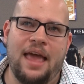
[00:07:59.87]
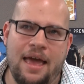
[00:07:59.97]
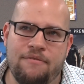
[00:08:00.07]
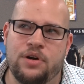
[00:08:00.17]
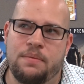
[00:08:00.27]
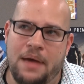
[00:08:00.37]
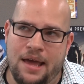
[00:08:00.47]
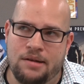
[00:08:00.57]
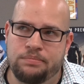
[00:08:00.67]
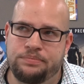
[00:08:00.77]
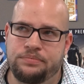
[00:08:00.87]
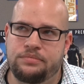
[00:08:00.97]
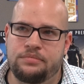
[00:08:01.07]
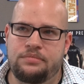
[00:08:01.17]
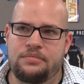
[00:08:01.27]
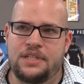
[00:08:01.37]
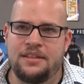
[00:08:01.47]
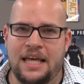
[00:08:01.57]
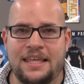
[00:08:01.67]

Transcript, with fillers: everyman. I